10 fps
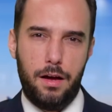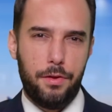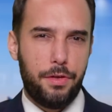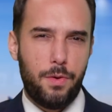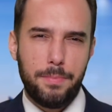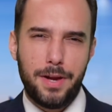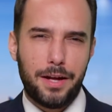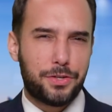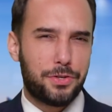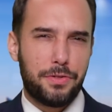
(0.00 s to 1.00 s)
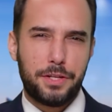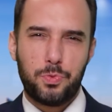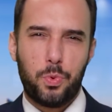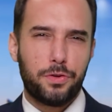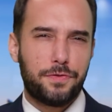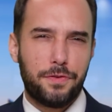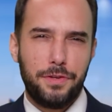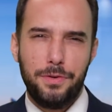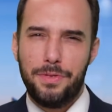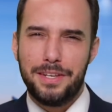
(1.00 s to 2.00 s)
Although I'm not sure that's worse for
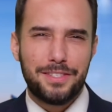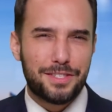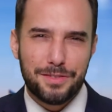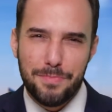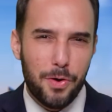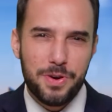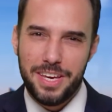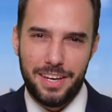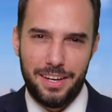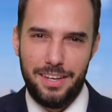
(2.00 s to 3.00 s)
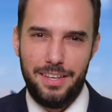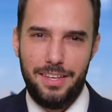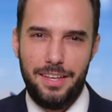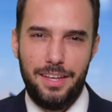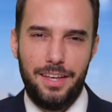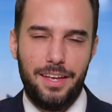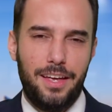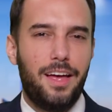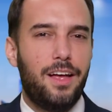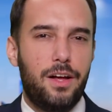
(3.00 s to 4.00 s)
you than smoking.
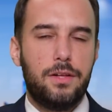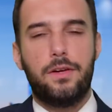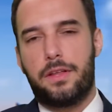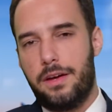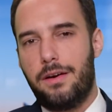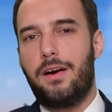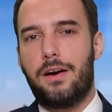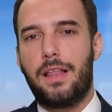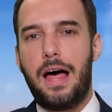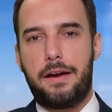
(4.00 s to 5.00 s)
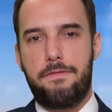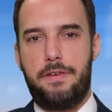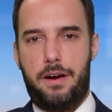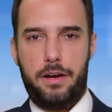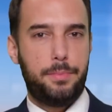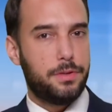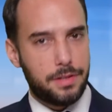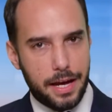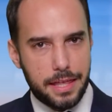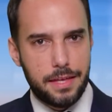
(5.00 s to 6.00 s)
Look, there are a lot of variables
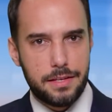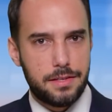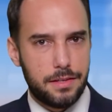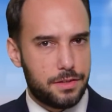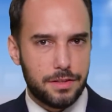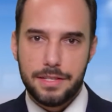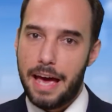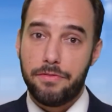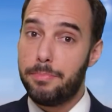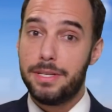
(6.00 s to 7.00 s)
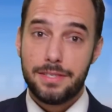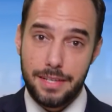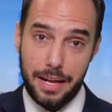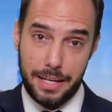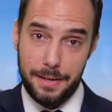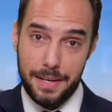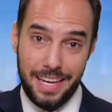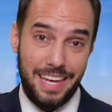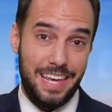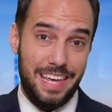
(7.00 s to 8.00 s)
like this that just haven't been studied.
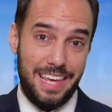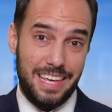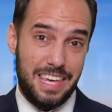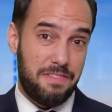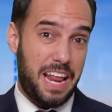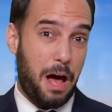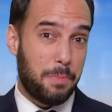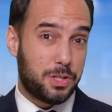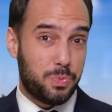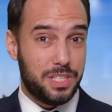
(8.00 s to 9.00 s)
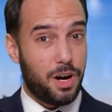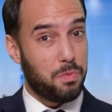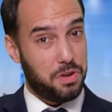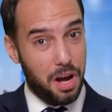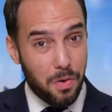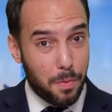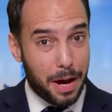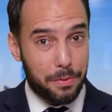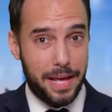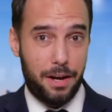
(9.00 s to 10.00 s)
Given how much we don't know
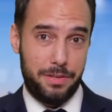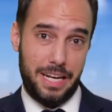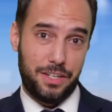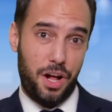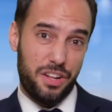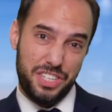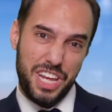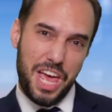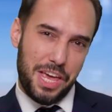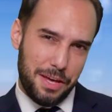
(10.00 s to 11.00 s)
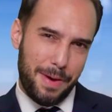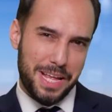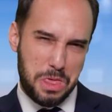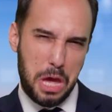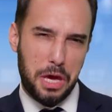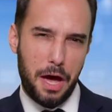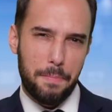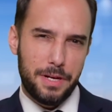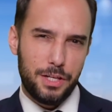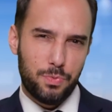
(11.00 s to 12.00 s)
about nanotechnology, you might think
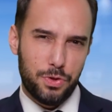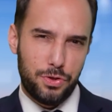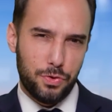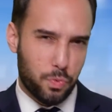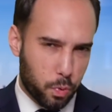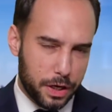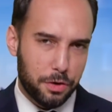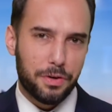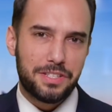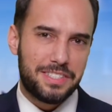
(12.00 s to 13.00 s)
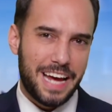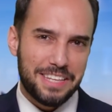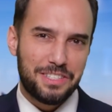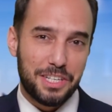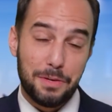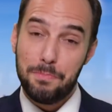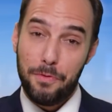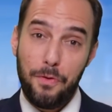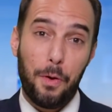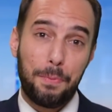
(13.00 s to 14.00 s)
companies would do rigorous testing
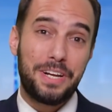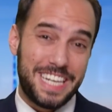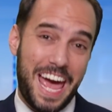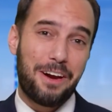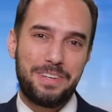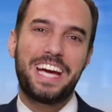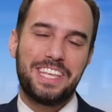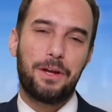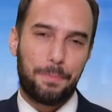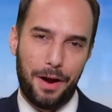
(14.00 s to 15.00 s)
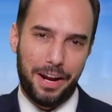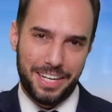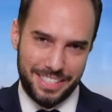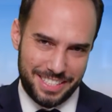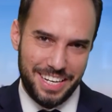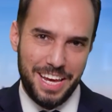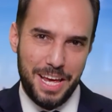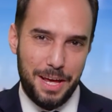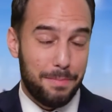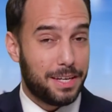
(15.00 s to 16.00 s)
before putting nanotech in their products.
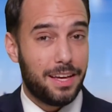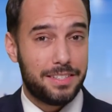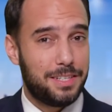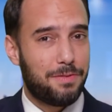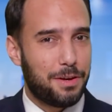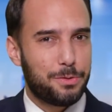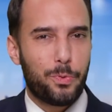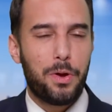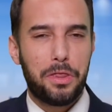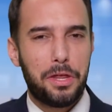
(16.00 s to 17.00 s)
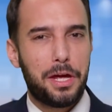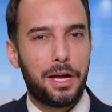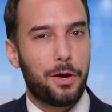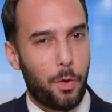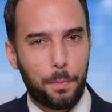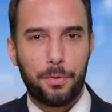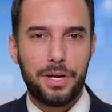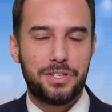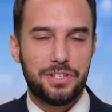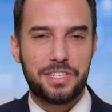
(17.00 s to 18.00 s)
Because if there's one thing
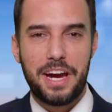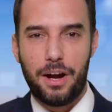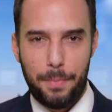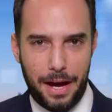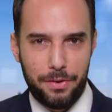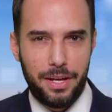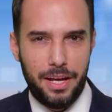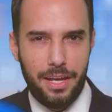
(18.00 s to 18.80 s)
corporations care about,